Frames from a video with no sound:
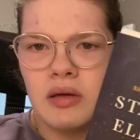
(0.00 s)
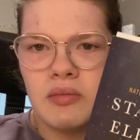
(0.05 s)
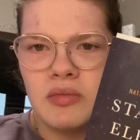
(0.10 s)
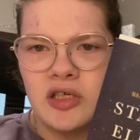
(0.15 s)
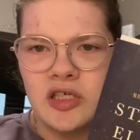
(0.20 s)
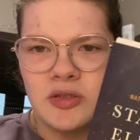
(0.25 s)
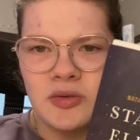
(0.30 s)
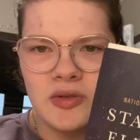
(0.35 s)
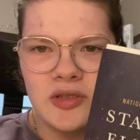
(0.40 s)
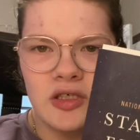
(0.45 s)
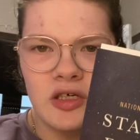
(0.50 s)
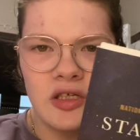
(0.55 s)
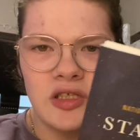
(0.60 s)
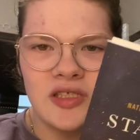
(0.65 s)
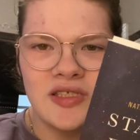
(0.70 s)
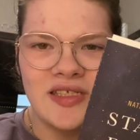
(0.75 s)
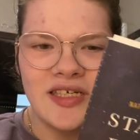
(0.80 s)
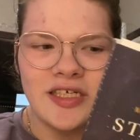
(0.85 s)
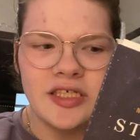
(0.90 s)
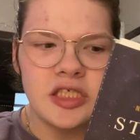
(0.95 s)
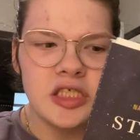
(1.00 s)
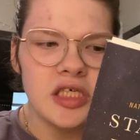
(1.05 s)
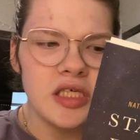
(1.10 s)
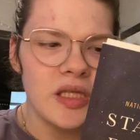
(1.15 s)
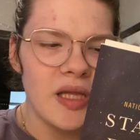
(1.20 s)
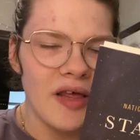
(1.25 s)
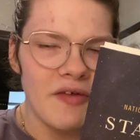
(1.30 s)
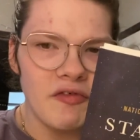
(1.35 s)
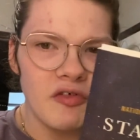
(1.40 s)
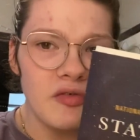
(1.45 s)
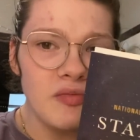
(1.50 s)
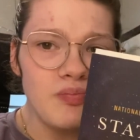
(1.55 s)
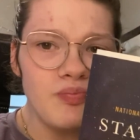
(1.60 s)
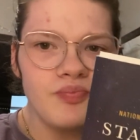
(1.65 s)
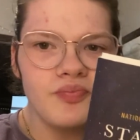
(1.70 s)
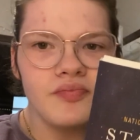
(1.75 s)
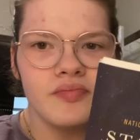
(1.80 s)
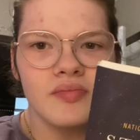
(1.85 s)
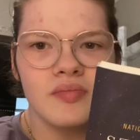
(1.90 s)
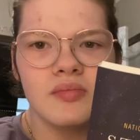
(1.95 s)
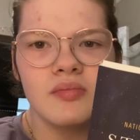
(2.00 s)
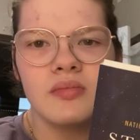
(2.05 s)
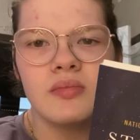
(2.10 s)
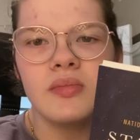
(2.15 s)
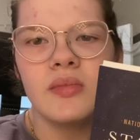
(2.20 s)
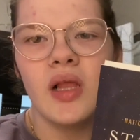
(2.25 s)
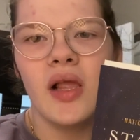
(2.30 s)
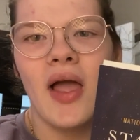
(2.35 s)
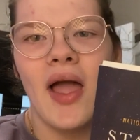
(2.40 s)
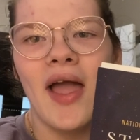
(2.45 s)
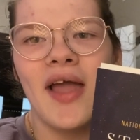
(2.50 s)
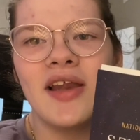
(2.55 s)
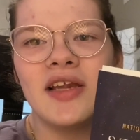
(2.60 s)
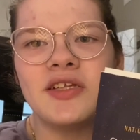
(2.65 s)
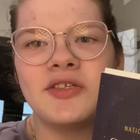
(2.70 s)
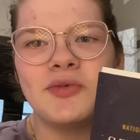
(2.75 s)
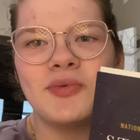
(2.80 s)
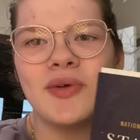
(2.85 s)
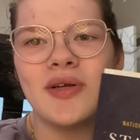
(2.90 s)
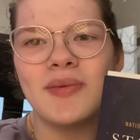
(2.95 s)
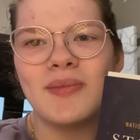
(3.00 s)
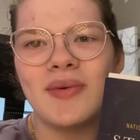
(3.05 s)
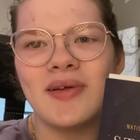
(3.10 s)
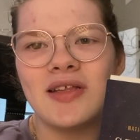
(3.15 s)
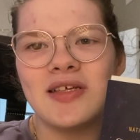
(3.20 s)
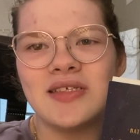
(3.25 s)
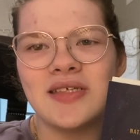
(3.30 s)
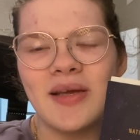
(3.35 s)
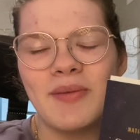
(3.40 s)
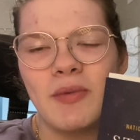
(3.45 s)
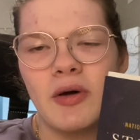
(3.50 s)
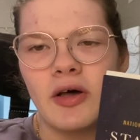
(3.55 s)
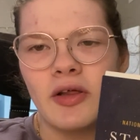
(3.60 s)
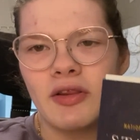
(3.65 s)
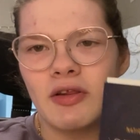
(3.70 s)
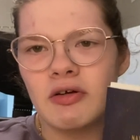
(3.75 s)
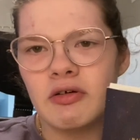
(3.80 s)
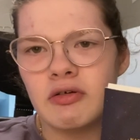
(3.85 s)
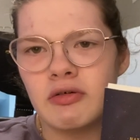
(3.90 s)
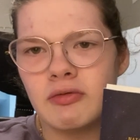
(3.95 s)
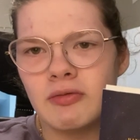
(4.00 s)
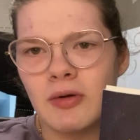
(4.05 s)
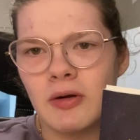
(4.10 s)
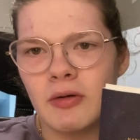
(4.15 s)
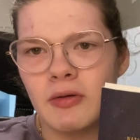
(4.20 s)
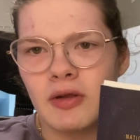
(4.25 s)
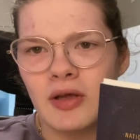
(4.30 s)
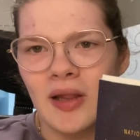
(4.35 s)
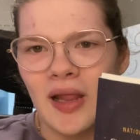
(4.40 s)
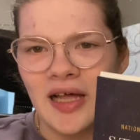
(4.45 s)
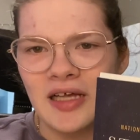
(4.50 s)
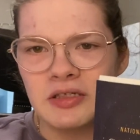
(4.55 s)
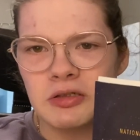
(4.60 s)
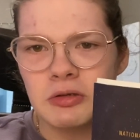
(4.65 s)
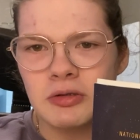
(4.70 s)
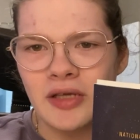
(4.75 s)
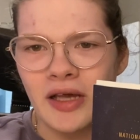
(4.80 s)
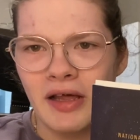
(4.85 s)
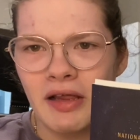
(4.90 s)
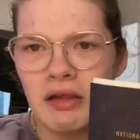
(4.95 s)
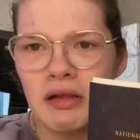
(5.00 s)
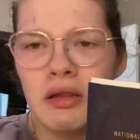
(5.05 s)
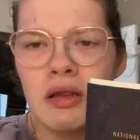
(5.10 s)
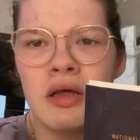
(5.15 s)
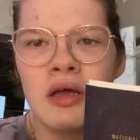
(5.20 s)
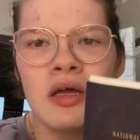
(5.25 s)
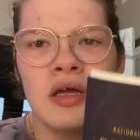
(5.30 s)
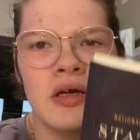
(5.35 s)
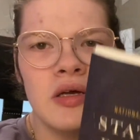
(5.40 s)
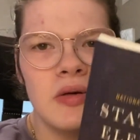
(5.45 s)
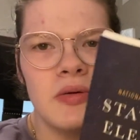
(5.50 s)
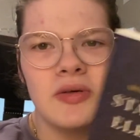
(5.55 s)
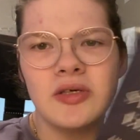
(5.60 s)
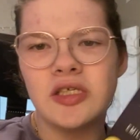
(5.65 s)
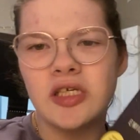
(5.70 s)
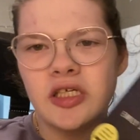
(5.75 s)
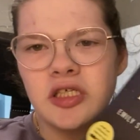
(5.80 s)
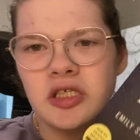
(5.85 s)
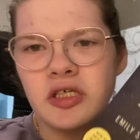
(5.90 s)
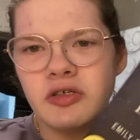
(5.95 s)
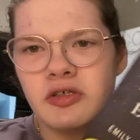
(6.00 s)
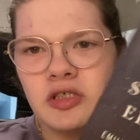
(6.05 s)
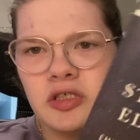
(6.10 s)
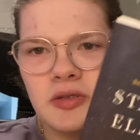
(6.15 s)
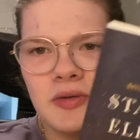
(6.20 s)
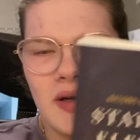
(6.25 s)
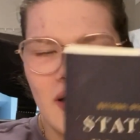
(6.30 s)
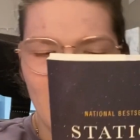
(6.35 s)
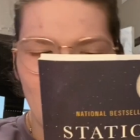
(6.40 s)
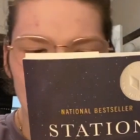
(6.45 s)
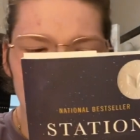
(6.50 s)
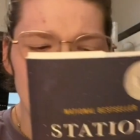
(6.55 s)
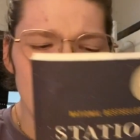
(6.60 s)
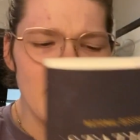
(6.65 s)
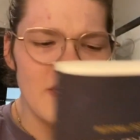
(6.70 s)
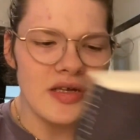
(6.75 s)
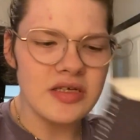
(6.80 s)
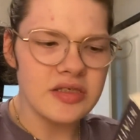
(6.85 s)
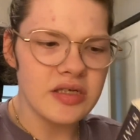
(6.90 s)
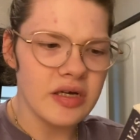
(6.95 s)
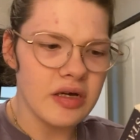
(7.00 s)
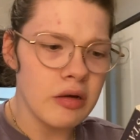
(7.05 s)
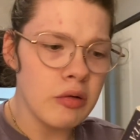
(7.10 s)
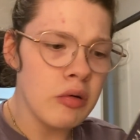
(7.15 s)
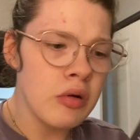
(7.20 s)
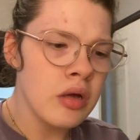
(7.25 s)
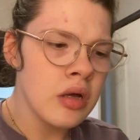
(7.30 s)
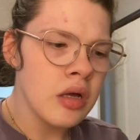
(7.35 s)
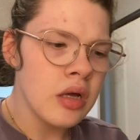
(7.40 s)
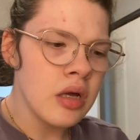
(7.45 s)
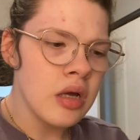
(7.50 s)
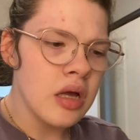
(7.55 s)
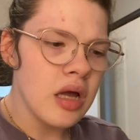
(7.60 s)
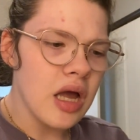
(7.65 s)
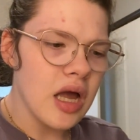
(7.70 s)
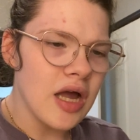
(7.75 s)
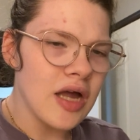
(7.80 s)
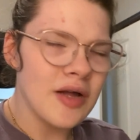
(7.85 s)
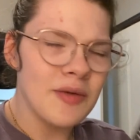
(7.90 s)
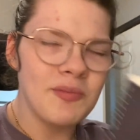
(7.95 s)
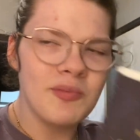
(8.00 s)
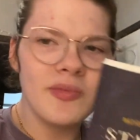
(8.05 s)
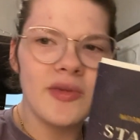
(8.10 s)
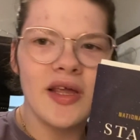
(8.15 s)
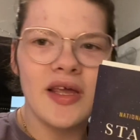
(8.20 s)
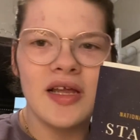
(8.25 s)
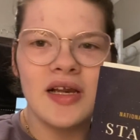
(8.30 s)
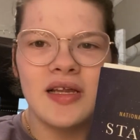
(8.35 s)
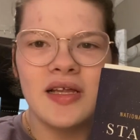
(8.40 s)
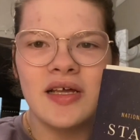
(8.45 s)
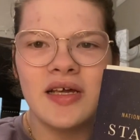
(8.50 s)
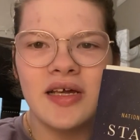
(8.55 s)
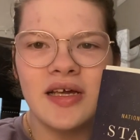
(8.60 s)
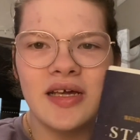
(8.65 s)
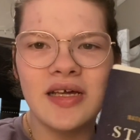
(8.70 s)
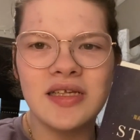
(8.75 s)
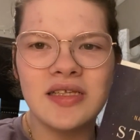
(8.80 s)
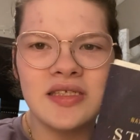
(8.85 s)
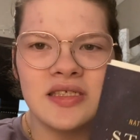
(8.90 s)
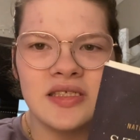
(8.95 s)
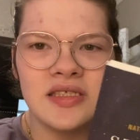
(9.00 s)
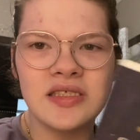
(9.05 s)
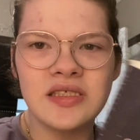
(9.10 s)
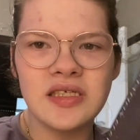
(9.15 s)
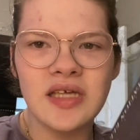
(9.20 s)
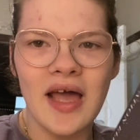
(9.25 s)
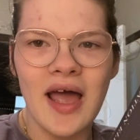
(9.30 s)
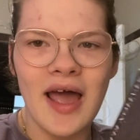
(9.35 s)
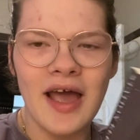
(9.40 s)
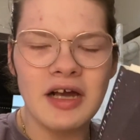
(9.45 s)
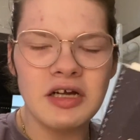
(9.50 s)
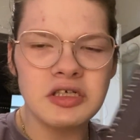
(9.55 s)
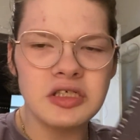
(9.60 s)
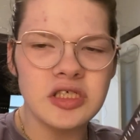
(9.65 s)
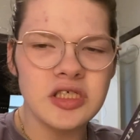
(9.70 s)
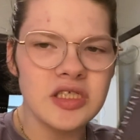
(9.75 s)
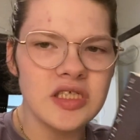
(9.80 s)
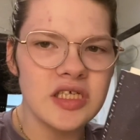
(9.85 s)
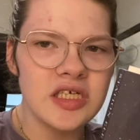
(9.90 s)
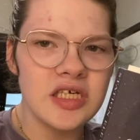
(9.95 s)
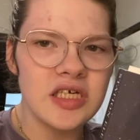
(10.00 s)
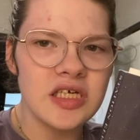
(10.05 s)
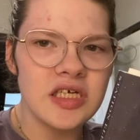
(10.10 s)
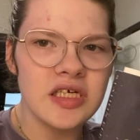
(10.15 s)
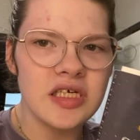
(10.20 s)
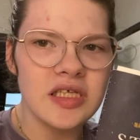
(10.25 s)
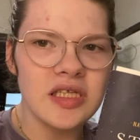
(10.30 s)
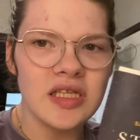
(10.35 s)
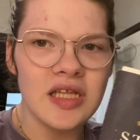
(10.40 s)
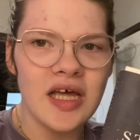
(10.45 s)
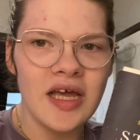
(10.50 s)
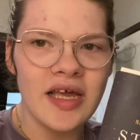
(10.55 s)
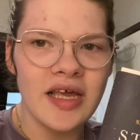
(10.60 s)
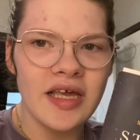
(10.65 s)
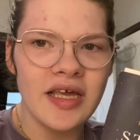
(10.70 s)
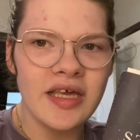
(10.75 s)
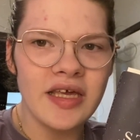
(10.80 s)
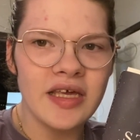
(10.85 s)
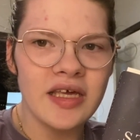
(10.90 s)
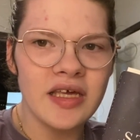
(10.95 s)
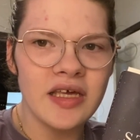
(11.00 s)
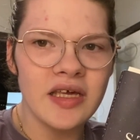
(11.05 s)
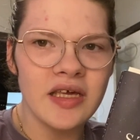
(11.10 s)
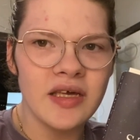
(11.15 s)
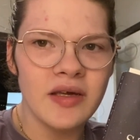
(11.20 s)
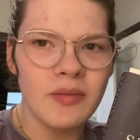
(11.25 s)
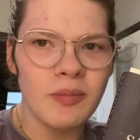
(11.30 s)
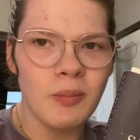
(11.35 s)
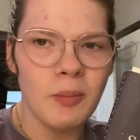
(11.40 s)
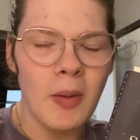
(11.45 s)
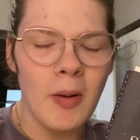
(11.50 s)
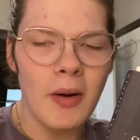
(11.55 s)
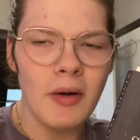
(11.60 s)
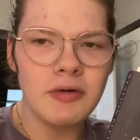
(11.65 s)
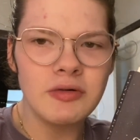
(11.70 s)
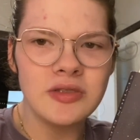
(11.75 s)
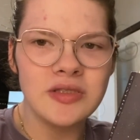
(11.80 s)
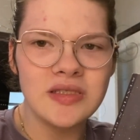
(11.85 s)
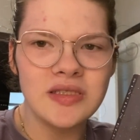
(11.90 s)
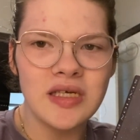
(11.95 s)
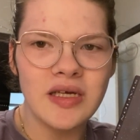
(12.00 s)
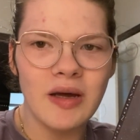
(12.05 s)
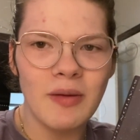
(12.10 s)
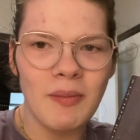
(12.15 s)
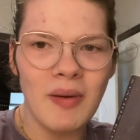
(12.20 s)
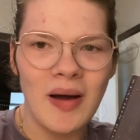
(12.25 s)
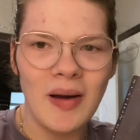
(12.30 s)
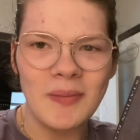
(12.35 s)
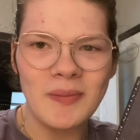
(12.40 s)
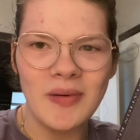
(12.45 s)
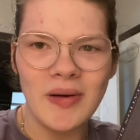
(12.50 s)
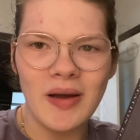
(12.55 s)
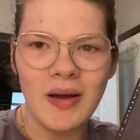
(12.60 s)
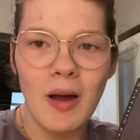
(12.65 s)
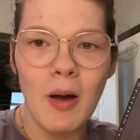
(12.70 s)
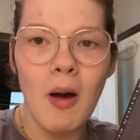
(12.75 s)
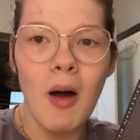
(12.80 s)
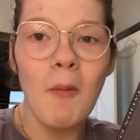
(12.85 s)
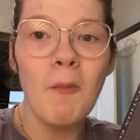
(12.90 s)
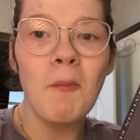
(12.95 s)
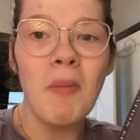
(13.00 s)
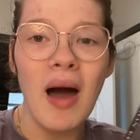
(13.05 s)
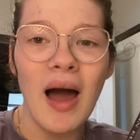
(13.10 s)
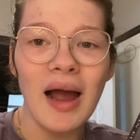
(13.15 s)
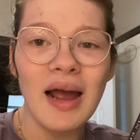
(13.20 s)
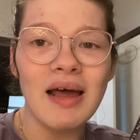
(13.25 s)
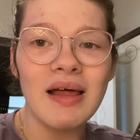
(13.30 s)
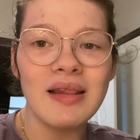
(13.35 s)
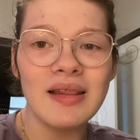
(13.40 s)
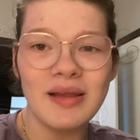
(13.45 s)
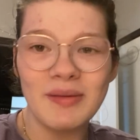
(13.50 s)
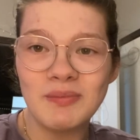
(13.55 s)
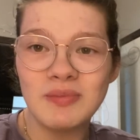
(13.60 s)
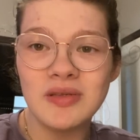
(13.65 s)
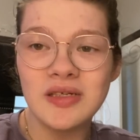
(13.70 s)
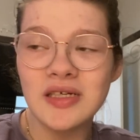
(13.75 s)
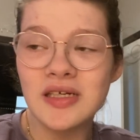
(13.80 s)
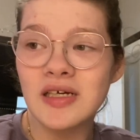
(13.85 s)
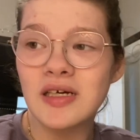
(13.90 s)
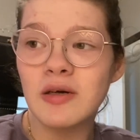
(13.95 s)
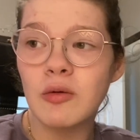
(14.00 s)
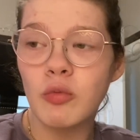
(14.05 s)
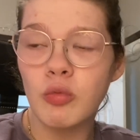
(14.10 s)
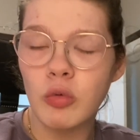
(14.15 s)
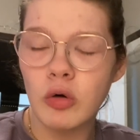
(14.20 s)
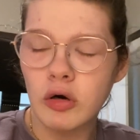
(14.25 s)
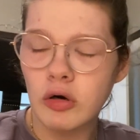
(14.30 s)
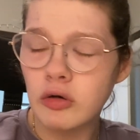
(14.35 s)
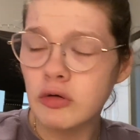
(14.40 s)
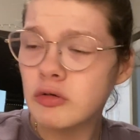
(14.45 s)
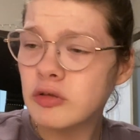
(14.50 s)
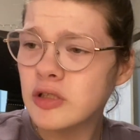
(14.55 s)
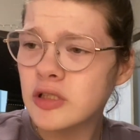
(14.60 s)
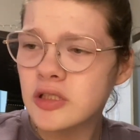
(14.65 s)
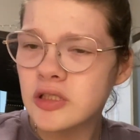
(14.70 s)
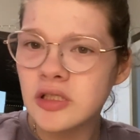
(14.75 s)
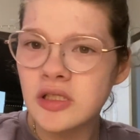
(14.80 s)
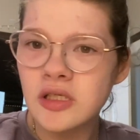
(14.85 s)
This one's called Station 11, and it's written by the same author who wrote The Glass Hotel, which I showed you a couple of weeks ago. And it's actually like post-apocalyptic world.